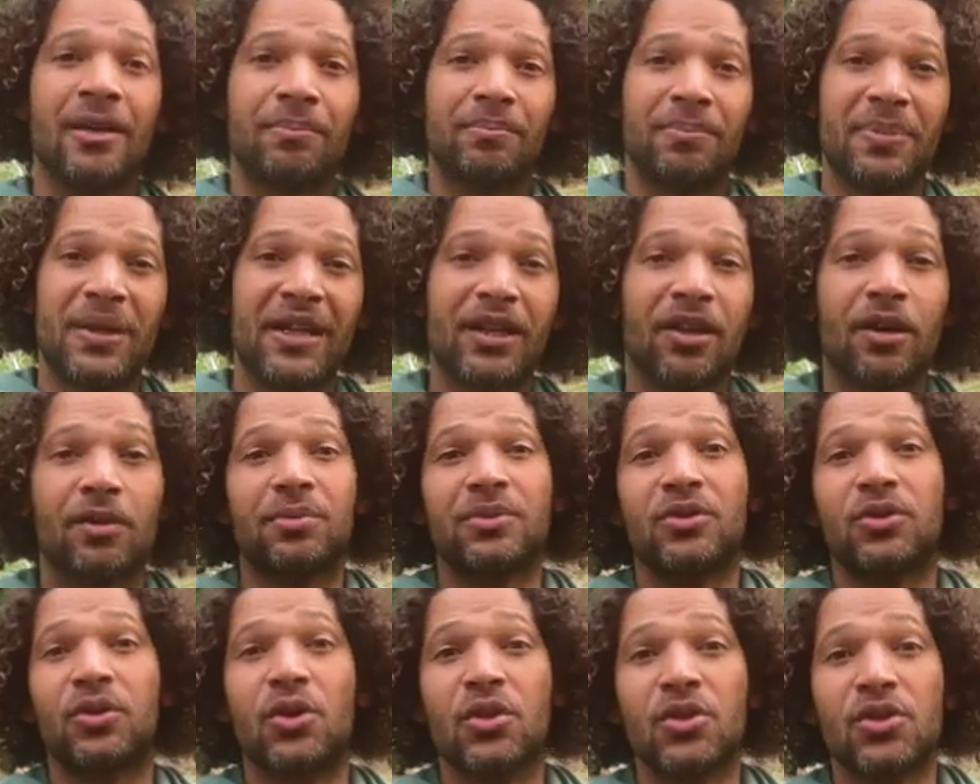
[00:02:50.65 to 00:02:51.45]
pick
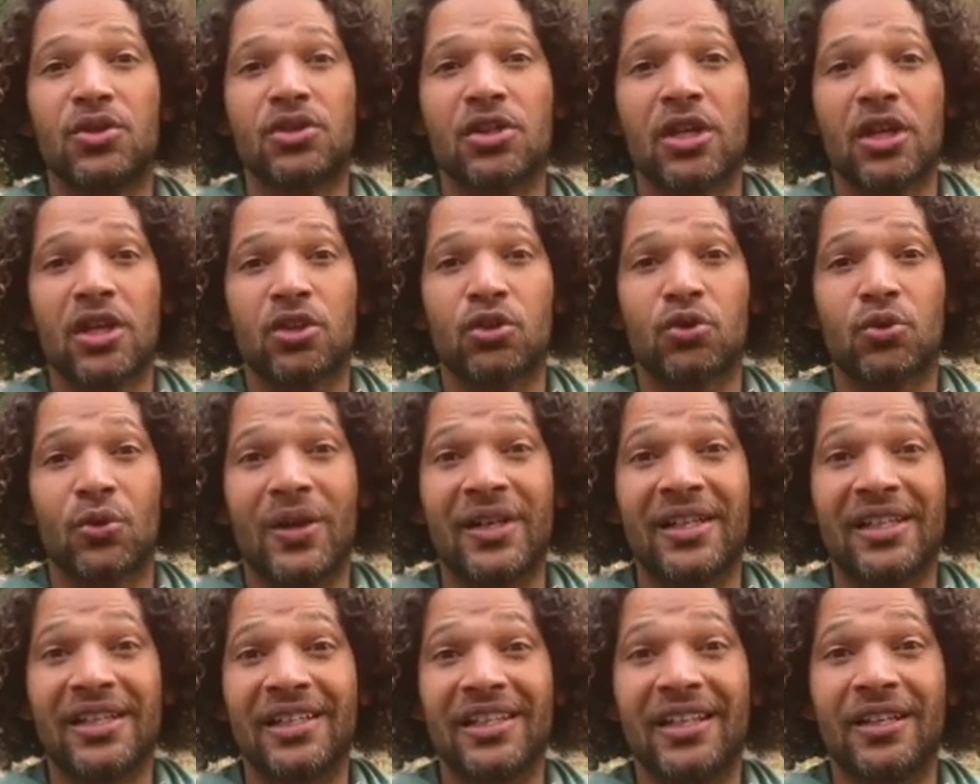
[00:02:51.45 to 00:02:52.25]
up those
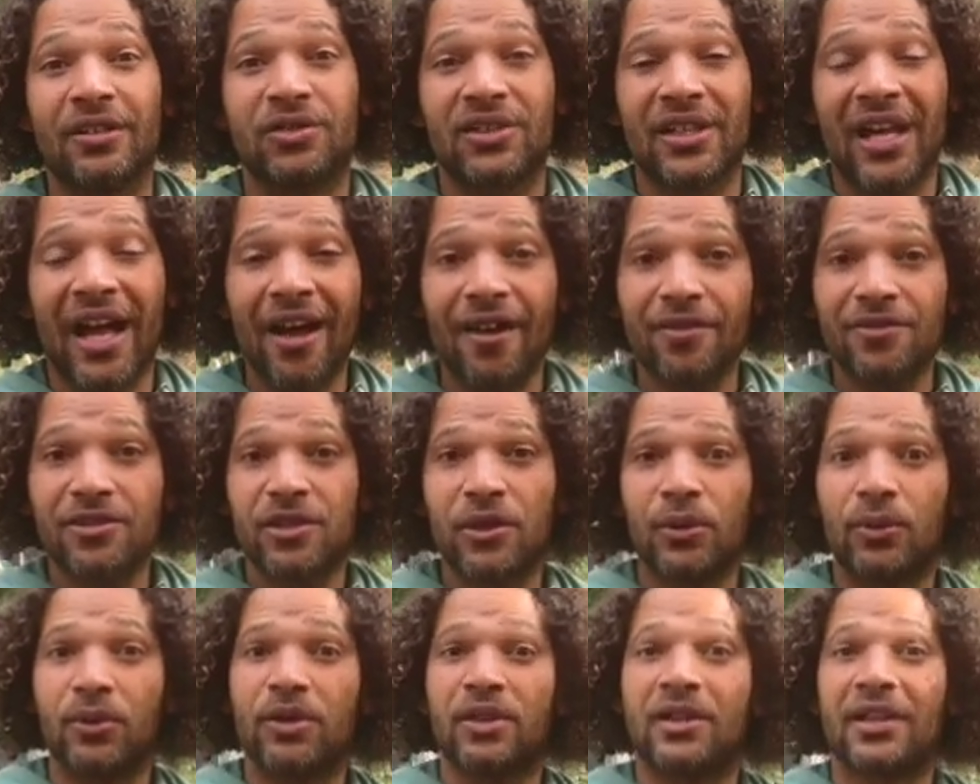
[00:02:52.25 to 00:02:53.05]
shredded leaves
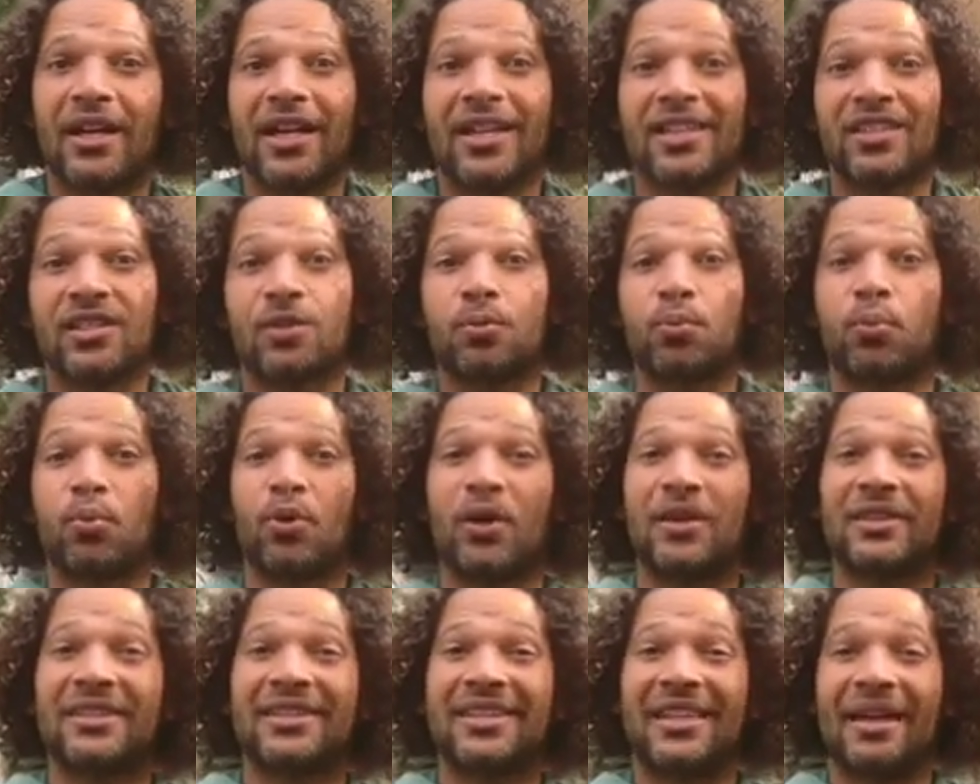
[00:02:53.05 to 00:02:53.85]
afterward and
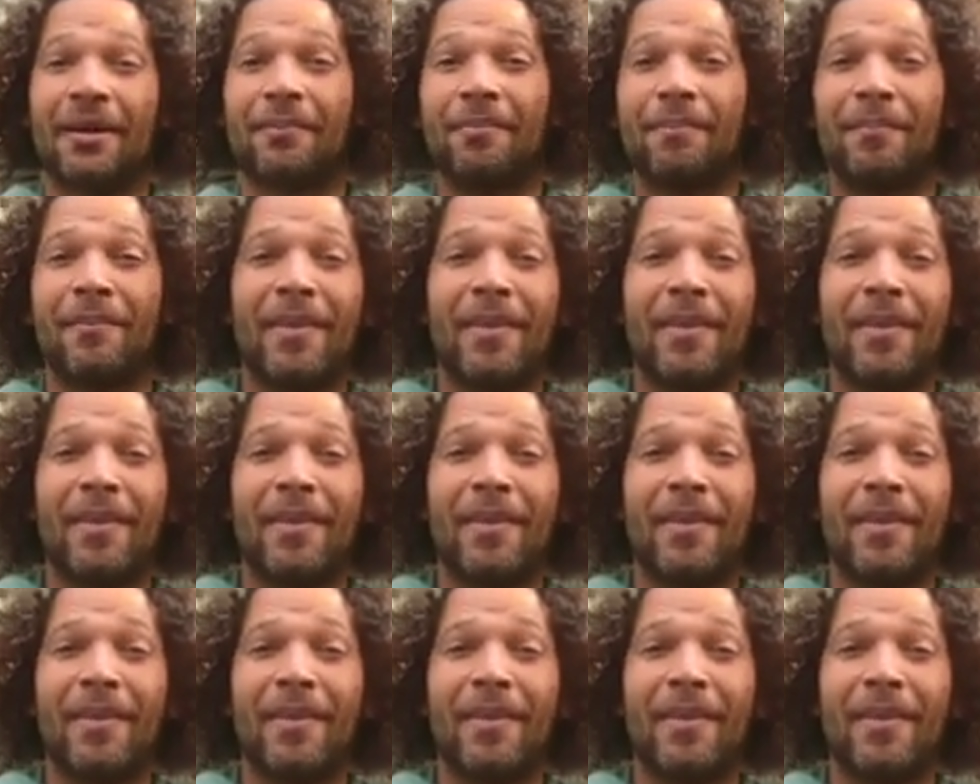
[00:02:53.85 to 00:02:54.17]
spread them